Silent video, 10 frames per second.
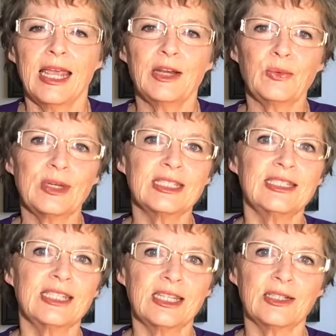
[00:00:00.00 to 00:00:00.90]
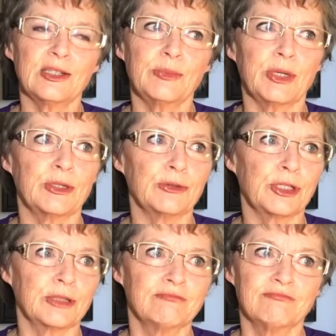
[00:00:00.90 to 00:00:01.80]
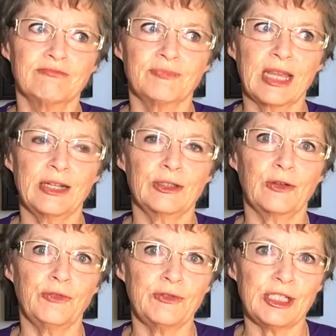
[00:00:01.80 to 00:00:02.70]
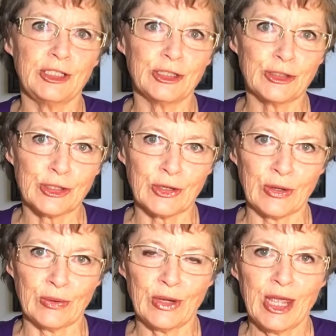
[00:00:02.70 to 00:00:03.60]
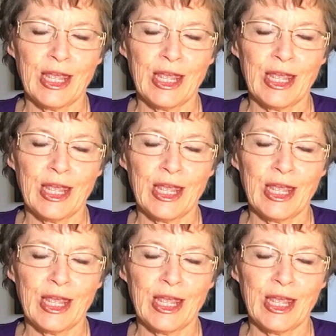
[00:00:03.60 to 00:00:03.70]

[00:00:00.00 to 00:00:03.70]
And it wasn't until about, 15 years ago